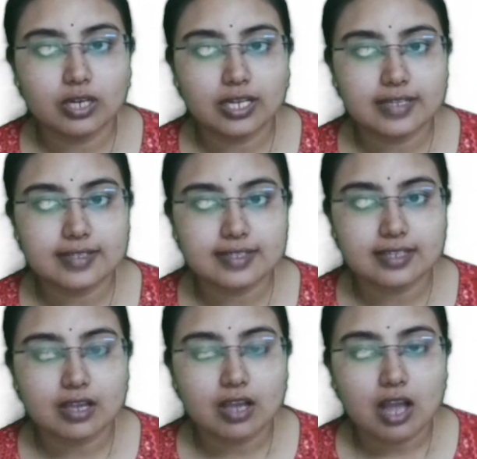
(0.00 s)
Let's
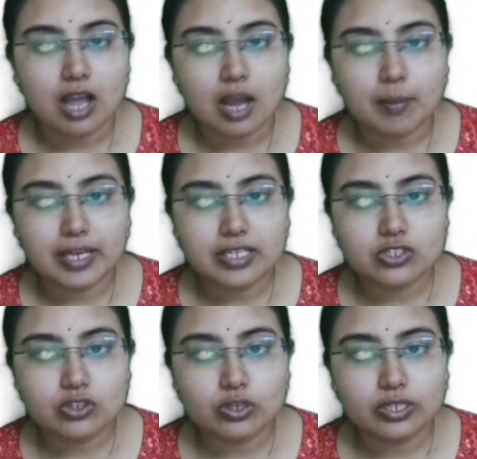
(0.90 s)
see.
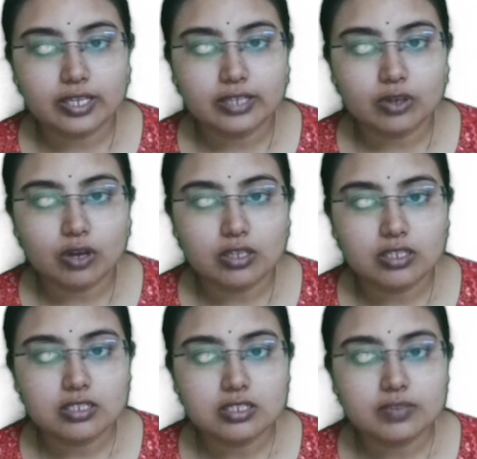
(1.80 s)
Amiodarone can
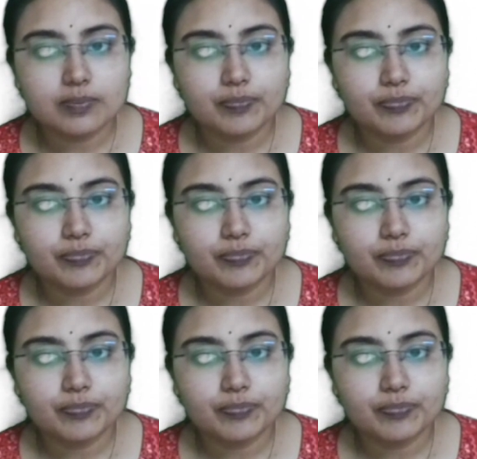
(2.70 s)
cause.